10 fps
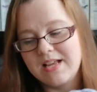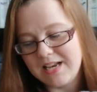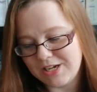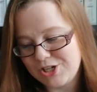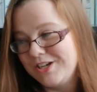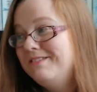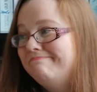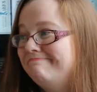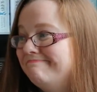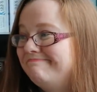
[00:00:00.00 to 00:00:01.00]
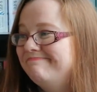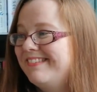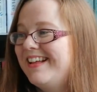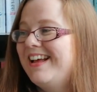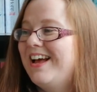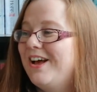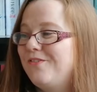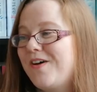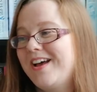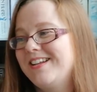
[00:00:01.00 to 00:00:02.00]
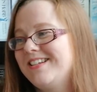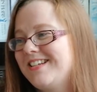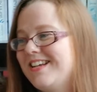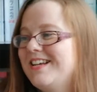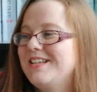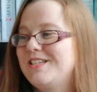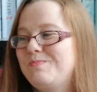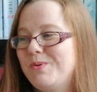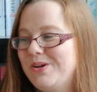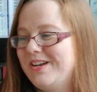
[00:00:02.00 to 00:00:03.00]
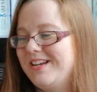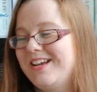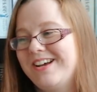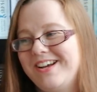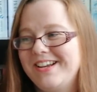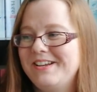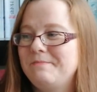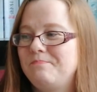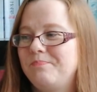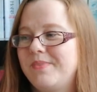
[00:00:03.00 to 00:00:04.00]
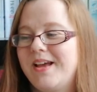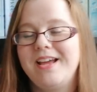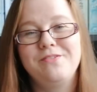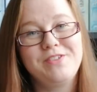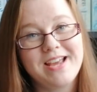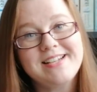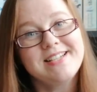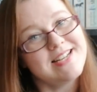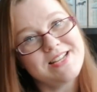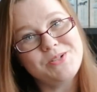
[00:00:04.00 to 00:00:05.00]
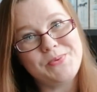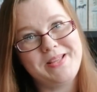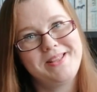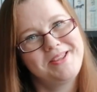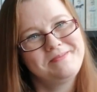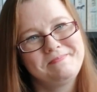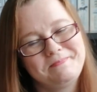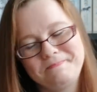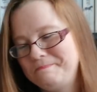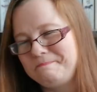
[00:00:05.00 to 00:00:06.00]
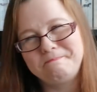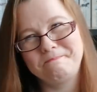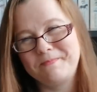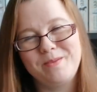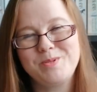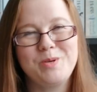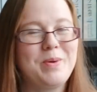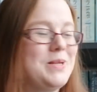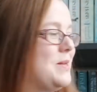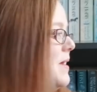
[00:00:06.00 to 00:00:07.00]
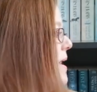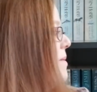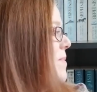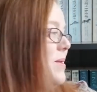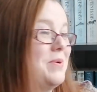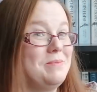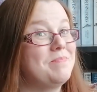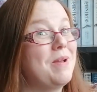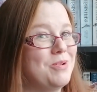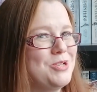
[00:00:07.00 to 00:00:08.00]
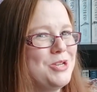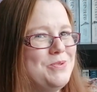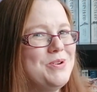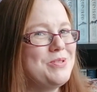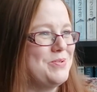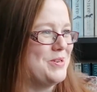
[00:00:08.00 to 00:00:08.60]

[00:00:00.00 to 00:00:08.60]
collection of hand spun yarn that I have yet to knit with. I'm so bad. Anyway, I'm going to show you another